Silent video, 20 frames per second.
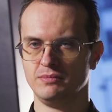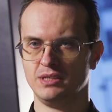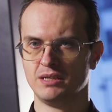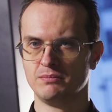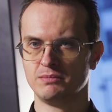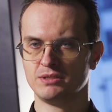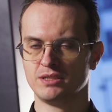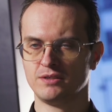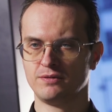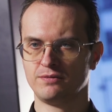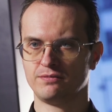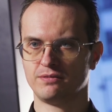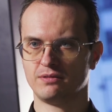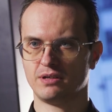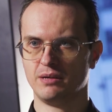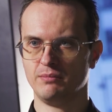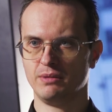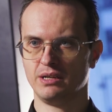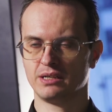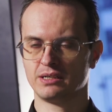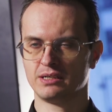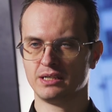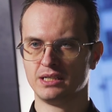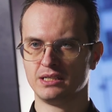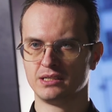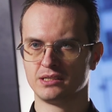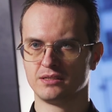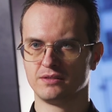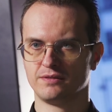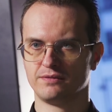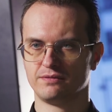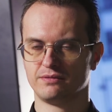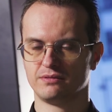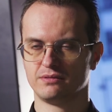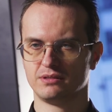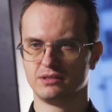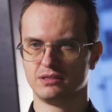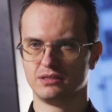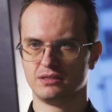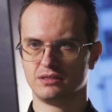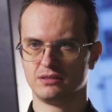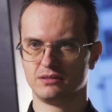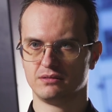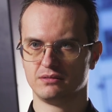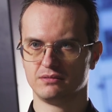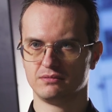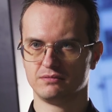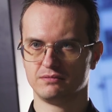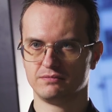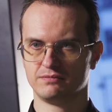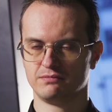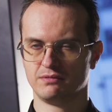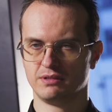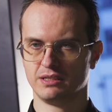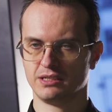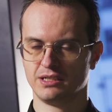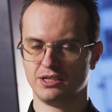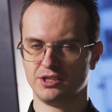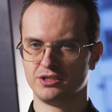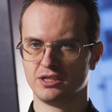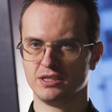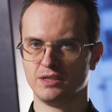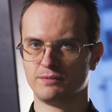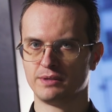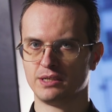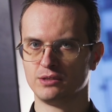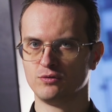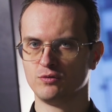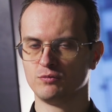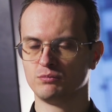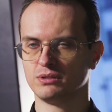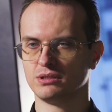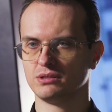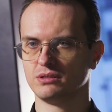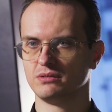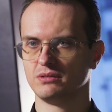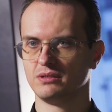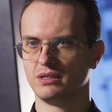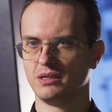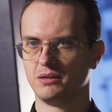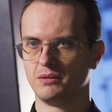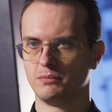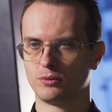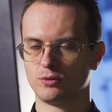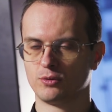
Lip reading: German, British, French and US engineers were really shocked by